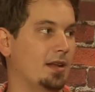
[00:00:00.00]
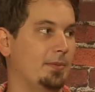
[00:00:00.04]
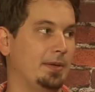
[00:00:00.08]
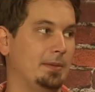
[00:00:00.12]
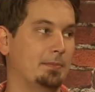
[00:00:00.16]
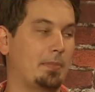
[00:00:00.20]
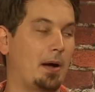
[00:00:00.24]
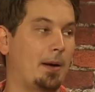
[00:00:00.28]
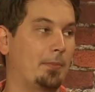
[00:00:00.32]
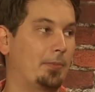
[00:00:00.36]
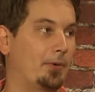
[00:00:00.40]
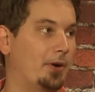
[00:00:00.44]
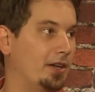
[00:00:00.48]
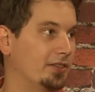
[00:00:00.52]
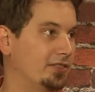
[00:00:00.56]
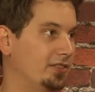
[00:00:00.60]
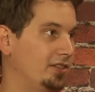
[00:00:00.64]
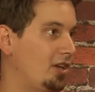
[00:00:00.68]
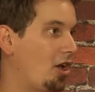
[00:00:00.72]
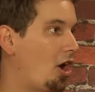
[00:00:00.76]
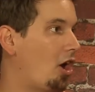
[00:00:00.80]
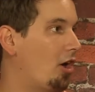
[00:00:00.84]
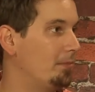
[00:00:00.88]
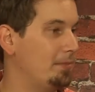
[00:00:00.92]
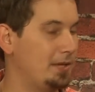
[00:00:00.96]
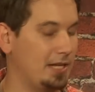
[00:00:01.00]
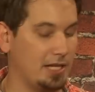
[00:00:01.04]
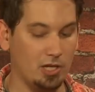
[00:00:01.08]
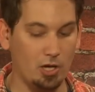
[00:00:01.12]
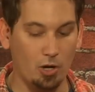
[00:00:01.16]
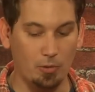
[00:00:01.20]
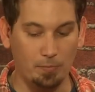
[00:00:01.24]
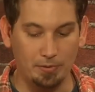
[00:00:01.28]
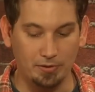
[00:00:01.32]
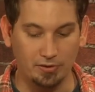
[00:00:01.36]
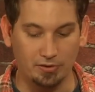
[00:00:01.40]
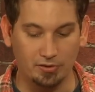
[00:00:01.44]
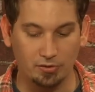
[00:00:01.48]
I mean, Paparazzi all being
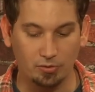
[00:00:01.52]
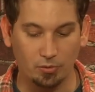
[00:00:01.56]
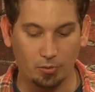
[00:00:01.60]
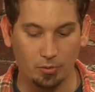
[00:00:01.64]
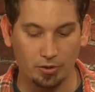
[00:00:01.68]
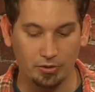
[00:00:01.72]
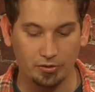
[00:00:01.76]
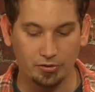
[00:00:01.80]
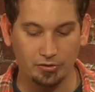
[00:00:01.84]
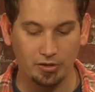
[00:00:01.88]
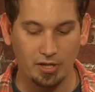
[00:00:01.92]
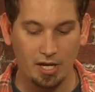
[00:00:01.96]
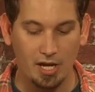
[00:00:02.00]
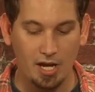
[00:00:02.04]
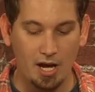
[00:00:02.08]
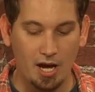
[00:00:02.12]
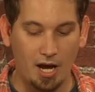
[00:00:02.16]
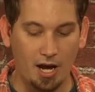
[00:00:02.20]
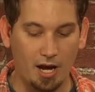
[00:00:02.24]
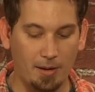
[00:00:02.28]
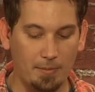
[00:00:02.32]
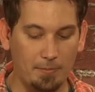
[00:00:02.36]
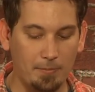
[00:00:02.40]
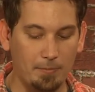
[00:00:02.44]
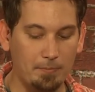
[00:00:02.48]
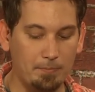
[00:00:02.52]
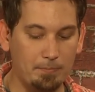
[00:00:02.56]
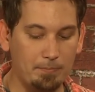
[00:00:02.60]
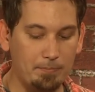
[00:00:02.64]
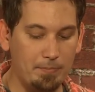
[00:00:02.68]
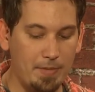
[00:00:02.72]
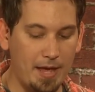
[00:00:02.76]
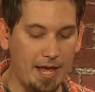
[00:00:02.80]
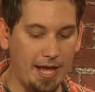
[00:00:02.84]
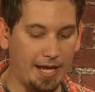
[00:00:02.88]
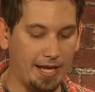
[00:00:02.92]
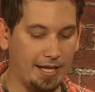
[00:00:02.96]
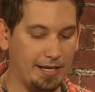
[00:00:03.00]
open source,
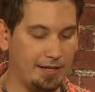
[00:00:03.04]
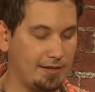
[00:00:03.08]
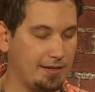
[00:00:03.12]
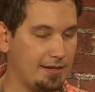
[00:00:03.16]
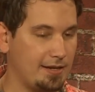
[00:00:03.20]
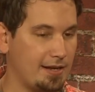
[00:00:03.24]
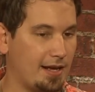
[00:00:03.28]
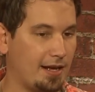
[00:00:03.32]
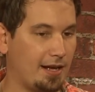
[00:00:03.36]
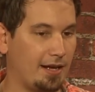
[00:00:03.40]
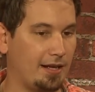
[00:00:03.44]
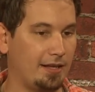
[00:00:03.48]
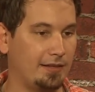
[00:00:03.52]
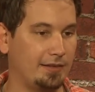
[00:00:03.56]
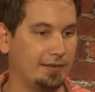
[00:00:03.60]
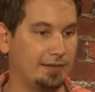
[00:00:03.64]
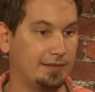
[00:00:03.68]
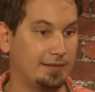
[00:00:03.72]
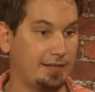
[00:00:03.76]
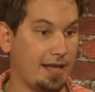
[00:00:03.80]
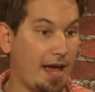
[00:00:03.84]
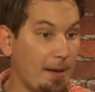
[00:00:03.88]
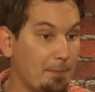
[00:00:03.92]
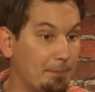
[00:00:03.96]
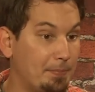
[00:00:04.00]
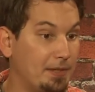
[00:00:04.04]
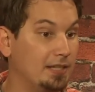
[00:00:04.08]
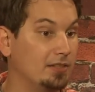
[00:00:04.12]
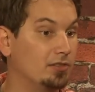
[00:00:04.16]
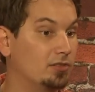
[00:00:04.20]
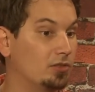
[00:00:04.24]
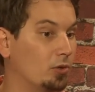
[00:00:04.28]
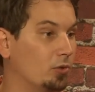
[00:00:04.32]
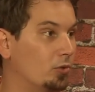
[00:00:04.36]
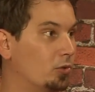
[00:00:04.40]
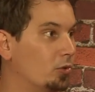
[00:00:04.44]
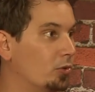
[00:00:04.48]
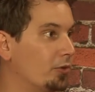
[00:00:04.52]
and that being
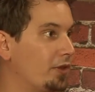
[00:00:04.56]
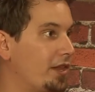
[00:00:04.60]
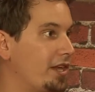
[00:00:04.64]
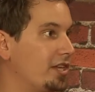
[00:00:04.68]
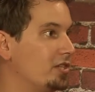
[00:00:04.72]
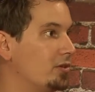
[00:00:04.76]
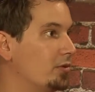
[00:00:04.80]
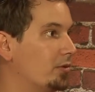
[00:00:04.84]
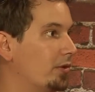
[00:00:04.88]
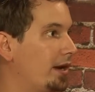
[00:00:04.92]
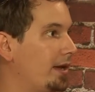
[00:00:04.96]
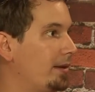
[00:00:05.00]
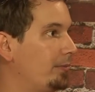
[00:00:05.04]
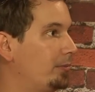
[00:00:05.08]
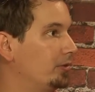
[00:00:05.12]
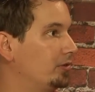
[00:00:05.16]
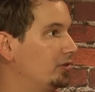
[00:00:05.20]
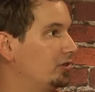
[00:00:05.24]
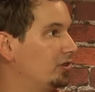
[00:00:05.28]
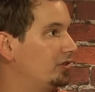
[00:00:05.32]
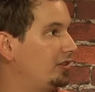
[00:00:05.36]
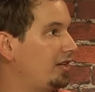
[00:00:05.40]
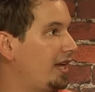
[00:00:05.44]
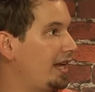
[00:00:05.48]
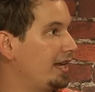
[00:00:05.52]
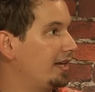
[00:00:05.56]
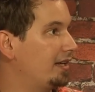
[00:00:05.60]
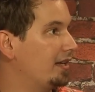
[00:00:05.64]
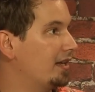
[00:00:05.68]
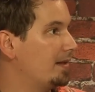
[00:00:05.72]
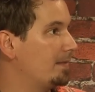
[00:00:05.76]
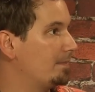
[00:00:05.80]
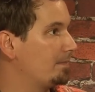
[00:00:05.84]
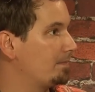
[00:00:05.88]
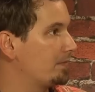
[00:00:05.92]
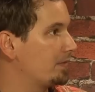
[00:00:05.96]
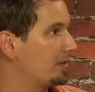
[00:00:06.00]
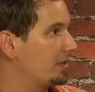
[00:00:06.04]
so cool that you were able to take,
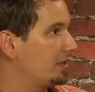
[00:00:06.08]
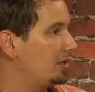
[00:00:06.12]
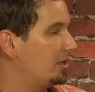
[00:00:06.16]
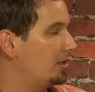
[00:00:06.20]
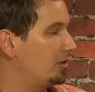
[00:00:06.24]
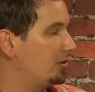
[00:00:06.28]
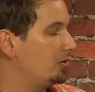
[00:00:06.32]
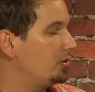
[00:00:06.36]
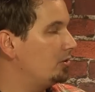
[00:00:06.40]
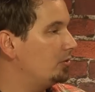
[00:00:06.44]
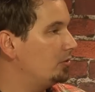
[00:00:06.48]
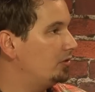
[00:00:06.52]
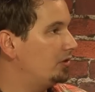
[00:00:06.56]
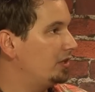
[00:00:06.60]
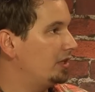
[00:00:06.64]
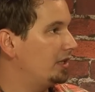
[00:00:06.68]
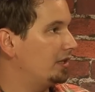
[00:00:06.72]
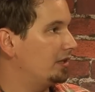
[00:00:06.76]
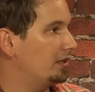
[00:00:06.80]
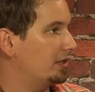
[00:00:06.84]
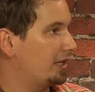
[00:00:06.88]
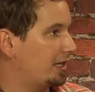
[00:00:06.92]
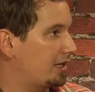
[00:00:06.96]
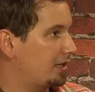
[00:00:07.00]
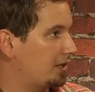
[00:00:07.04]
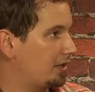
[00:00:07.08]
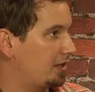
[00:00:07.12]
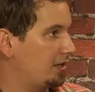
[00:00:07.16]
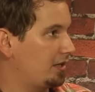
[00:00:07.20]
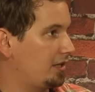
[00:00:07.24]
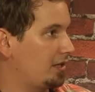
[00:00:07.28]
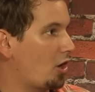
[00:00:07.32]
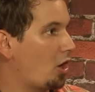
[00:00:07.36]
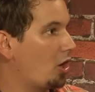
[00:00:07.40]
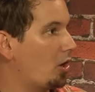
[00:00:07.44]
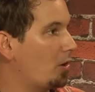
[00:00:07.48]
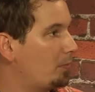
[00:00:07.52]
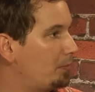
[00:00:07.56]
you know, using like
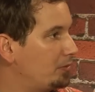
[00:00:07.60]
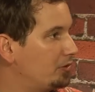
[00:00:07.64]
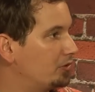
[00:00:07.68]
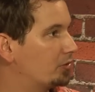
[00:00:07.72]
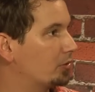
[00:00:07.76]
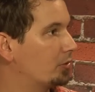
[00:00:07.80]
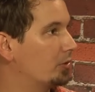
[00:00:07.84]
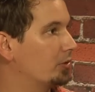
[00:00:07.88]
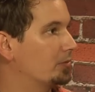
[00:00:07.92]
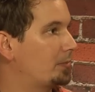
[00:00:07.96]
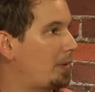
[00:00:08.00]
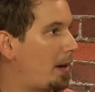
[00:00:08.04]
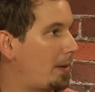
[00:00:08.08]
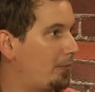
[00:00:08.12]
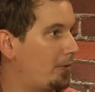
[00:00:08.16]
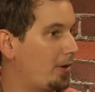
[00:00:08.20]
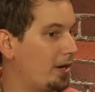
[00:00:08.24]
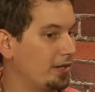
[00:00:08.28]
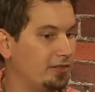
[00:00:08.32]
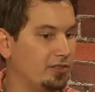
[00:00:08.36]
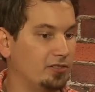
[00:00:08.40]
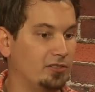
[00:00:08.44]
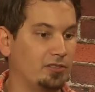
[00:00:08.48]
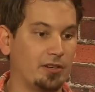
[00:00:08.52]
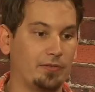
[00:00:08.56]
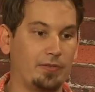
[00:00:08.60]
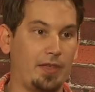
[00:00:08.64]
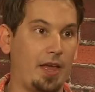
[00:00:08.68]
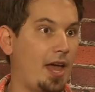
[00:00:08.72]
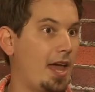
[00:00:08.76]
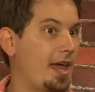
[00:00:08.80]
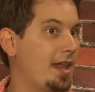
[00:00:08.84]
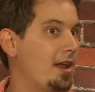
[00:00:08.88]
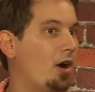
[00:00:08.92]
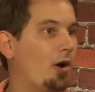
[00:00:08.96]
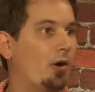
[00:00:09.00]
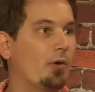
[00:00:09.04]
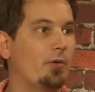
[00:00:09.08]
the open source Paparazzi stuff that
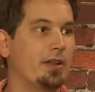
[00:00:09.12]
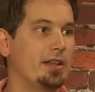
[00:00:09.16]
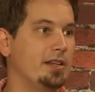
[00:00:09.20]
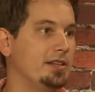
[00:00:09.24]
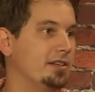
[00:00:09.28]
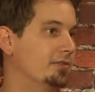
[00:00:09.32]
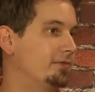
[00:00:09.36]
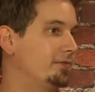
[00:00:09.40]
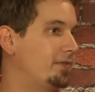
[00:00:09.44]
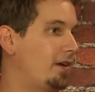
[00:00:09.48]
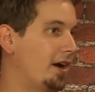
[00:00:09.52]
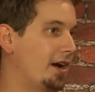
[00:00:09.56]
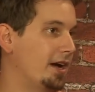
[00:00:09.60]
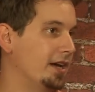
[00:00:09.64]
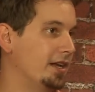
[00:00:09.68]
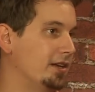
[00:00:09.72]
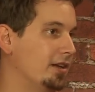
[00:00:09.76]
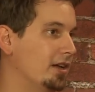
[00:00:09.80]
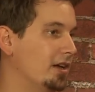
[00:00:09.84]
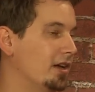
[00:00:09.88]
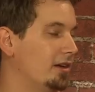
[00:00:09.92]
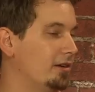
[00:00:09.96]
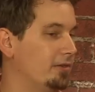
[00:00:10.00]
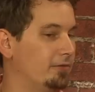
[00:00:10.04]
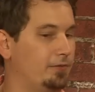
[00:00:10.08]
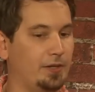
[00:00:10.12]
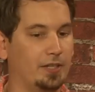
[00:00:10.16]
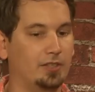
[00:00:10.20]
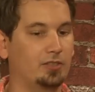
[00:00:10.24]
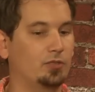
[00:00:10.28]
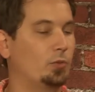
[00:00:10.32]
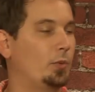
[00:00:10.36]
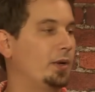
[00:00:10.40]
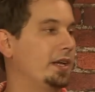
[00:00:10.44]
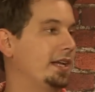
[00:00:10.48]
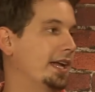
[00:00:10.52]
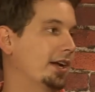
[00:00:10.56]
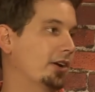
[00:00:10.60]
had already defined
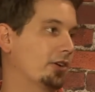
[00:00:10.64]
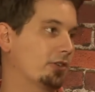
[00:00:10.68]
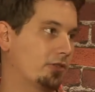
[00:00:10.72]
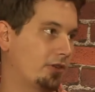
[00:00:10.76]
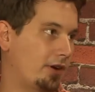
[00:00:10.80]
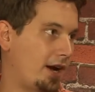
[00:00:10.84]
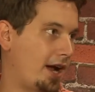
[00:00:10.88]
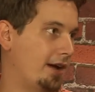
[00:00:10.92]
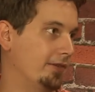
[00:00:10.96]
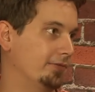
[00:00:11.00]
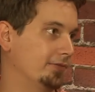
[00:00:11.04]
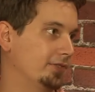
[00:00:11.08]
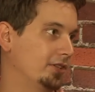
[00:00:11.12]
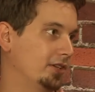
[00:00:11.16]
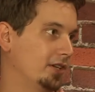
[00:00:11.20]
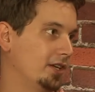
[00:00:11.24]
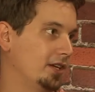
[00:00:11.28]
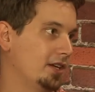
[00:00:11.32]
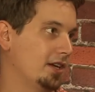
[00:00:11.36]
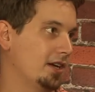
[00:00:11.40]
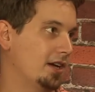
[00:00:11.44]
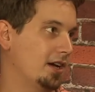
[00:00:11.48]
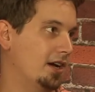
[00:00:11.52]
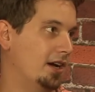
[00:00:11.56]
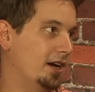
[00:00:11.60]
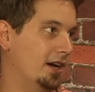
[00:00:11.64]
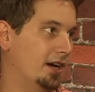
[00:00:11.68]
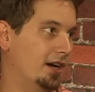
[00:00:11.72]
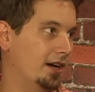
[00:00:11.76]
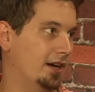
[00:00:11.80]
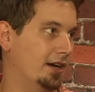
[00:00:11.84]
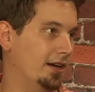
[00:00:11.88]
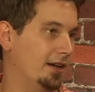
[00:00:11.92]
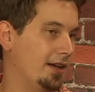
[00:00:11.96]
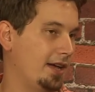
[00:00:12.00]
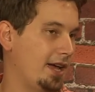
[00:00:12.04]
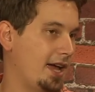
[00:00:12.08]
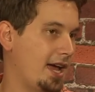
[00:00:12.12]
fixed wing aircraft,
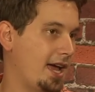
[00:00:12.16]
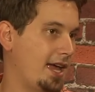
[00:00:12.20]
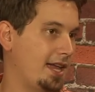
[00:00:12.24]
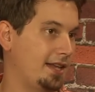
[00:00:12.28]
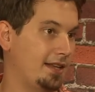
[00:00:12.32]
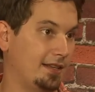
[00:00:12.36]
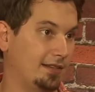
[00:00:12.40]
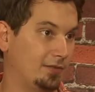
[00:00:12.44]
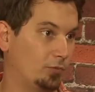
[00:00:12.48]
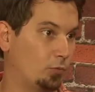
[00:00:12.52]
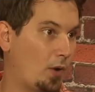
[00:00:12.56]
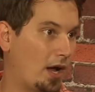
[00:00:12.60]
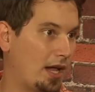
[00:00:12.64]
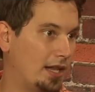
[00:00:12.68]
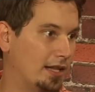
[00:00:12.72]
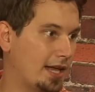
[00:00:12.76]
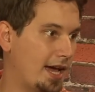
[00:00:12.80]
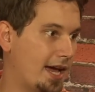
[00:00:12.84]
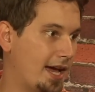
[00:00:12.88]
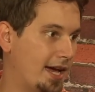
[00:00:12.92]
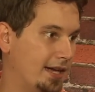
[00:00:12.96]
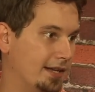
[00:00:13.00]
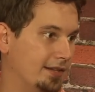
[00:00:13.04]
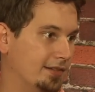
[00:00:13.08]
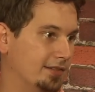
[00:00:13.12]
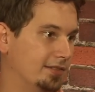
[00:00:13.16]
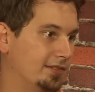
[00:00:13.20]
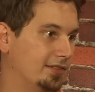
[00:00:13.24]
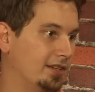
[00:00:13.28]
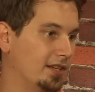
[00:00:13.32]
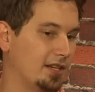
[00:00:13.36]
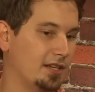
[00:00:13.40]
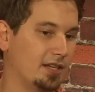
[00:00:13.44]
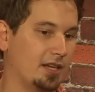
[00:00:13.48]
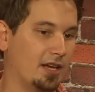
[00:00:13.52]
as well as